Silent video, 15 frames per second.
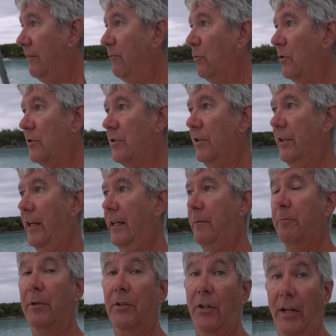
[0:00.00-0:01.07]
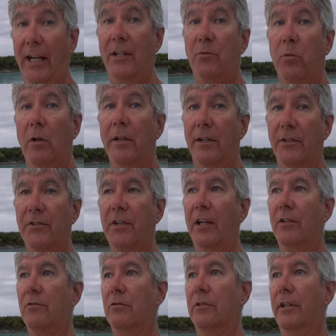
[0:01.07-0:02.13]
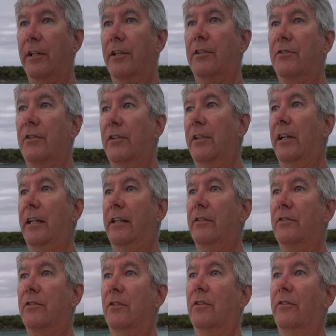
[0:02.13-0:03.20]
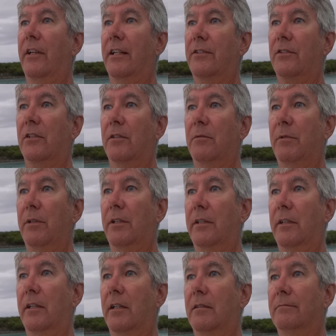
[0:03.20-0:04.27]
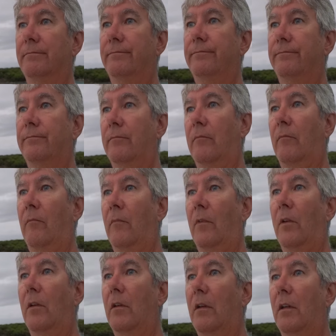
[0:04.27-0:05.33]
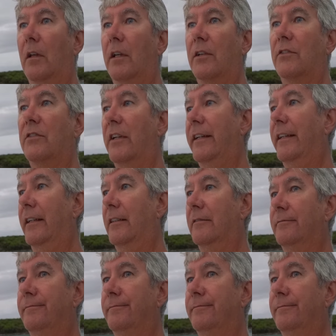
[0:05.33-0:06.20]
even worse at night. But the next one is scheduled to hit us at night, so that's going to be um, exciting.